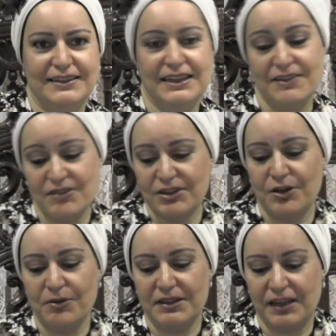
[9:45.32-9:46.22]
Even mm.
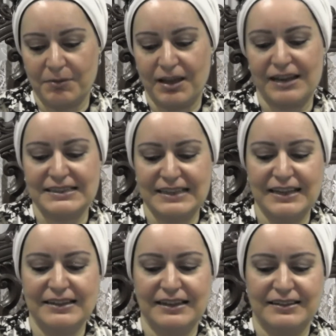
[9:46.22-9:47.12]
though in the Gemara
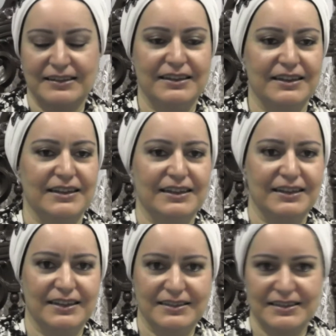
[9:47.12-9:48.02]
said that uh,
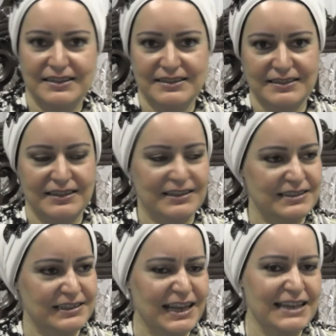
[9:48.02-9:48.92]
it, it's,
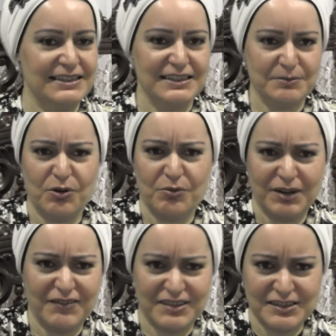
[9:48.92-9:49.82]
it's less, it's more,
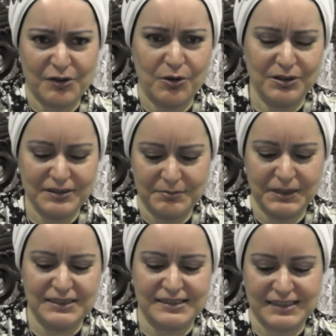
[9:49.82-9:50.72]
whatever, there's a whole
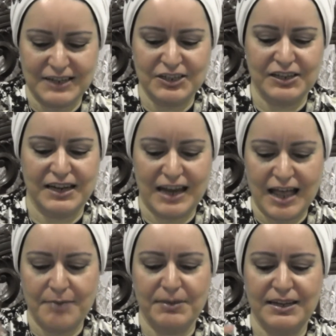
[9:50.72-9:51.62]
big discussion there
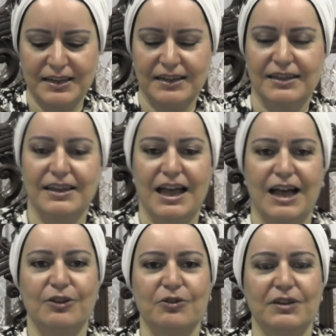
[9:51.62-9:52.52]
how many,
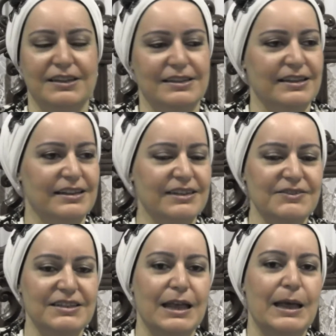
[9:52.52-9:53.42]
how long it uh,
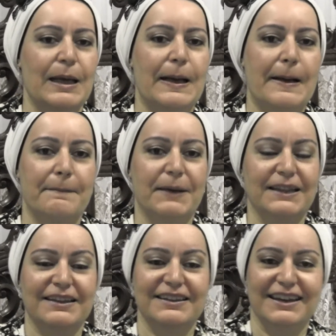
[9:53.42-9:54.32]
lives.
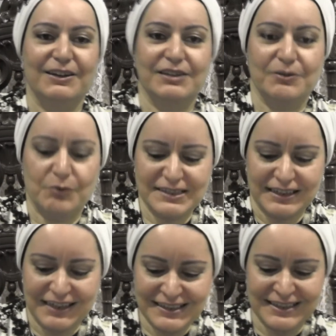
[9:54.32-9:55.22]
But they, there was
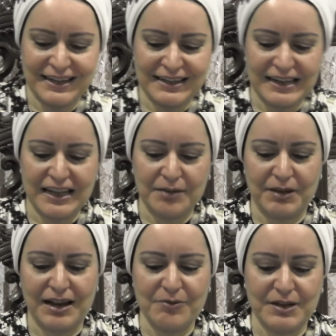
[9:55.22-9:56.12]
an incident in the
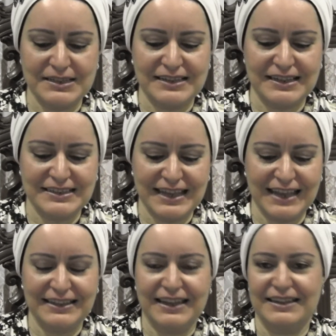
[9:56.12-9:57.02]
Gemara once, they
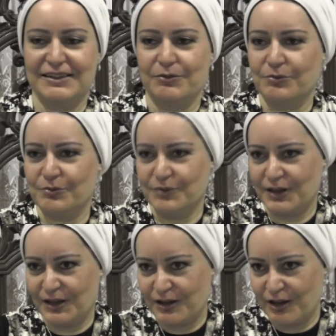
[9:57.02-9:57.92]
said that the,
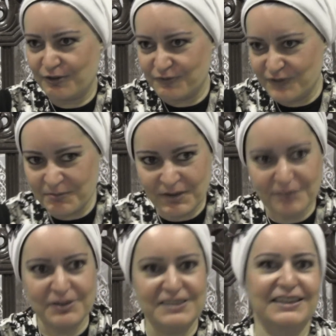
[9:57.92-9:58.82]
uh, a
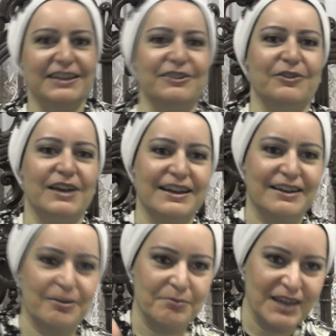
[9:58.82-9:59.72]
female mosquito and
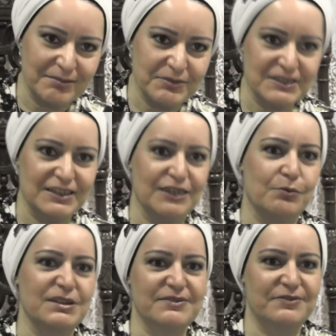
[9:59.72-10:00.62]
a male mosquito
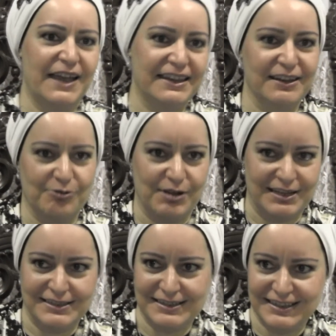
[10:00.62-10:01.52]
was fighting
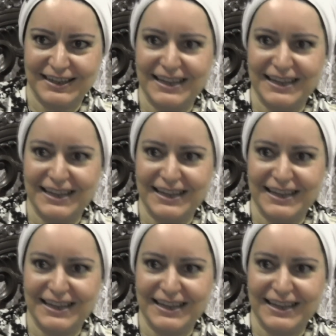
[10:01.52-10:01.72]
once.